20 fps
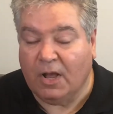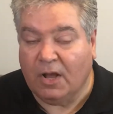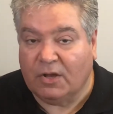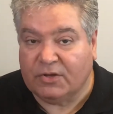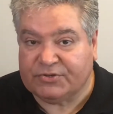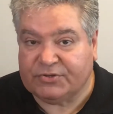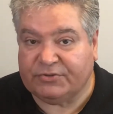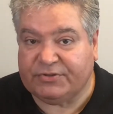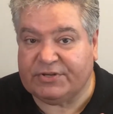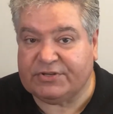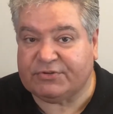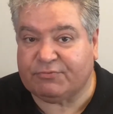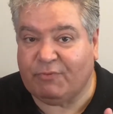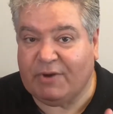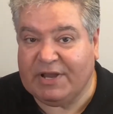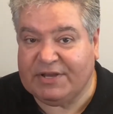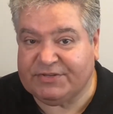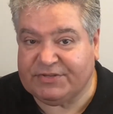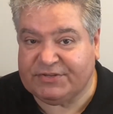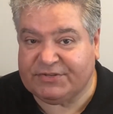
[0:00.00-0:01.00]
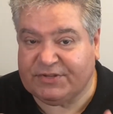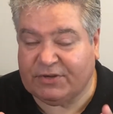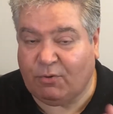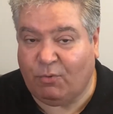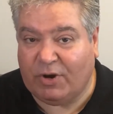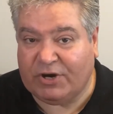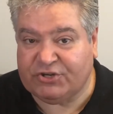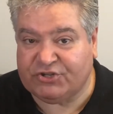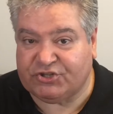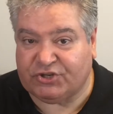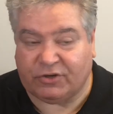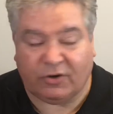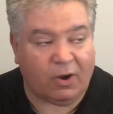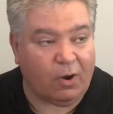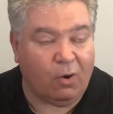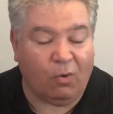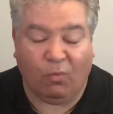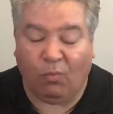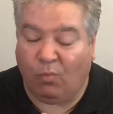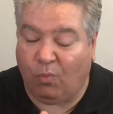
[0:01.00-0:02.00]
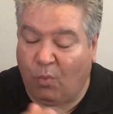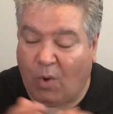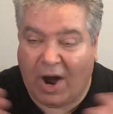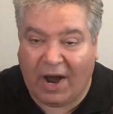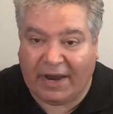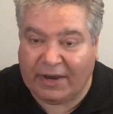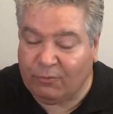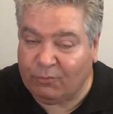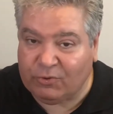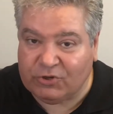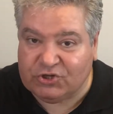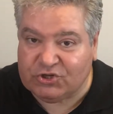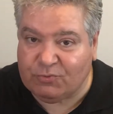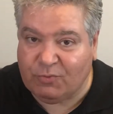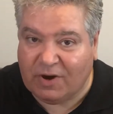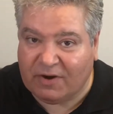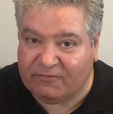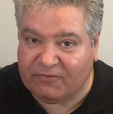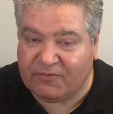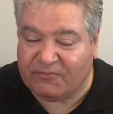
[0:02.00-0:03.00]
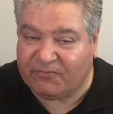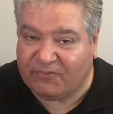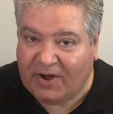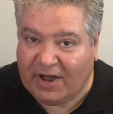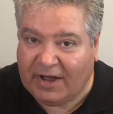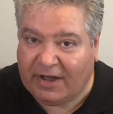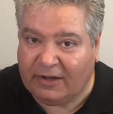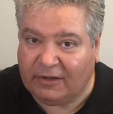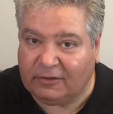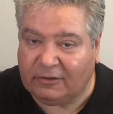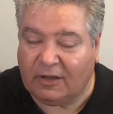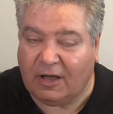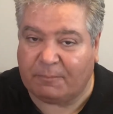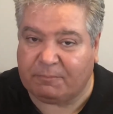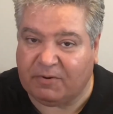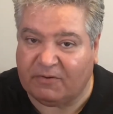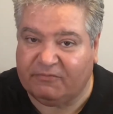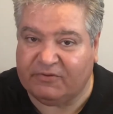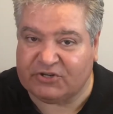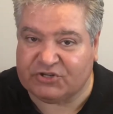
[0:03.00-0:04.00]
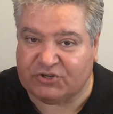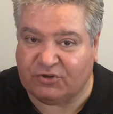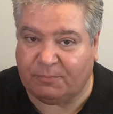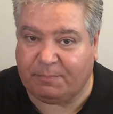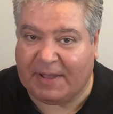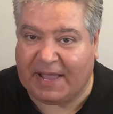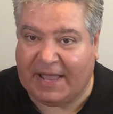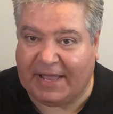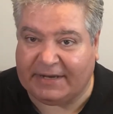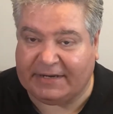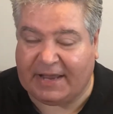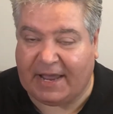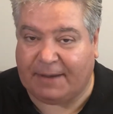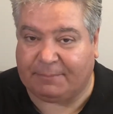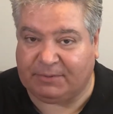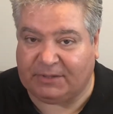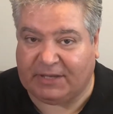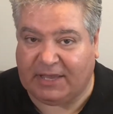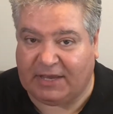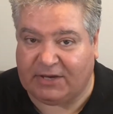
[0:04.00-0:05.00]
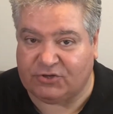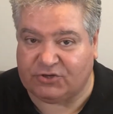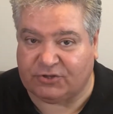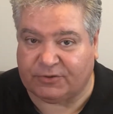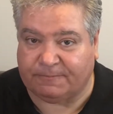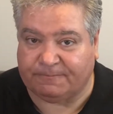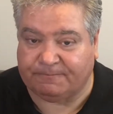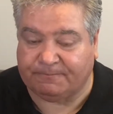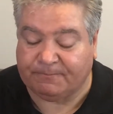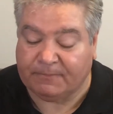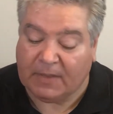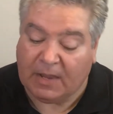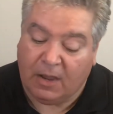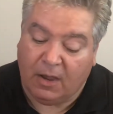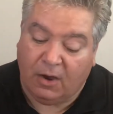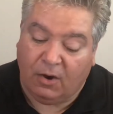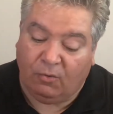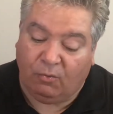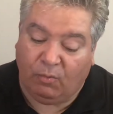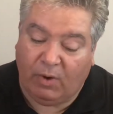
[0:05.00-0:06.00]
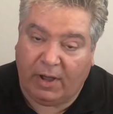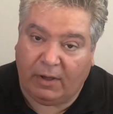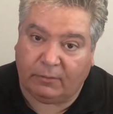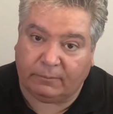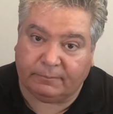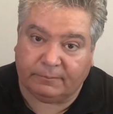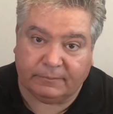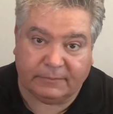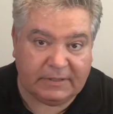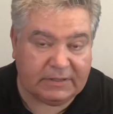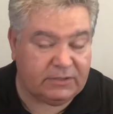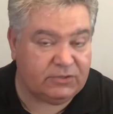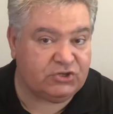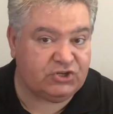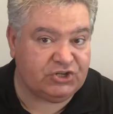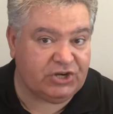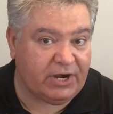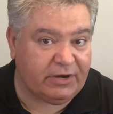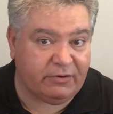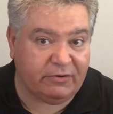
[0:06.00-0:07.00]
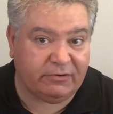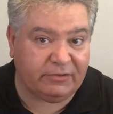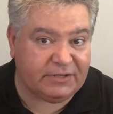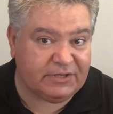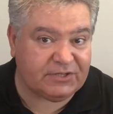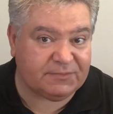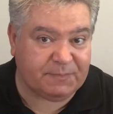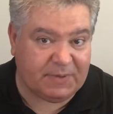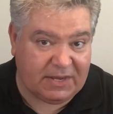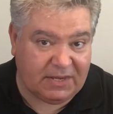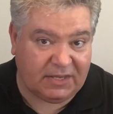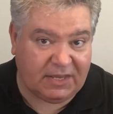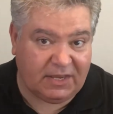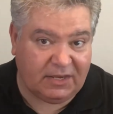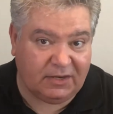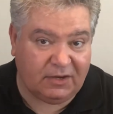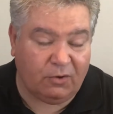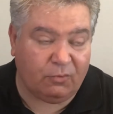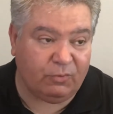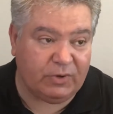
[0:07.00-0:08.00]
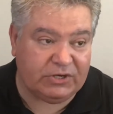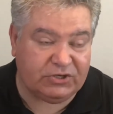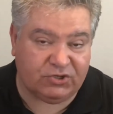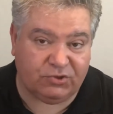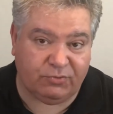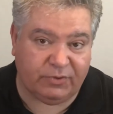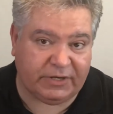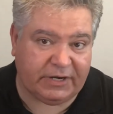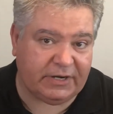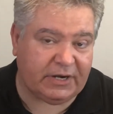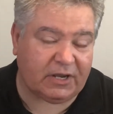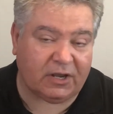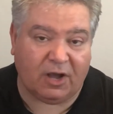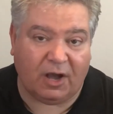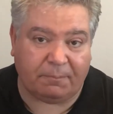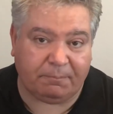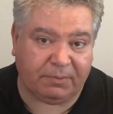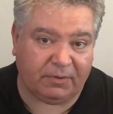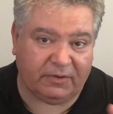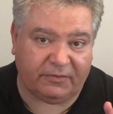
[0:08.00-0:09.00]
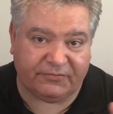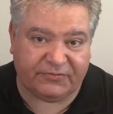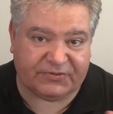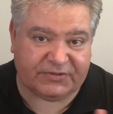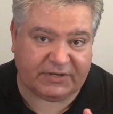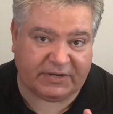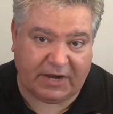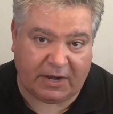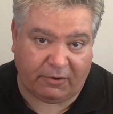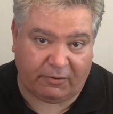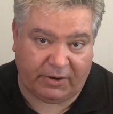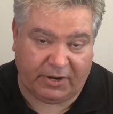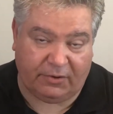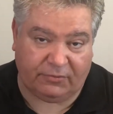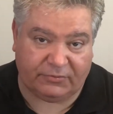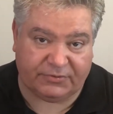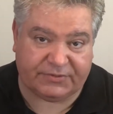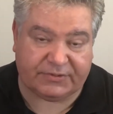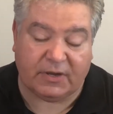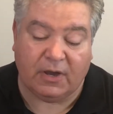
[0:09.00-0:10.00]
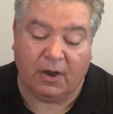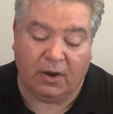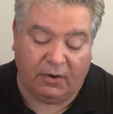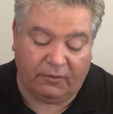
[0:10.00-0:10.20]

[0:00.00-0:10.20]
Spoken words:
So this raises the question, why would you ever file a provisional patent application? Well, generally speaking, we do it in a couple of scenarios.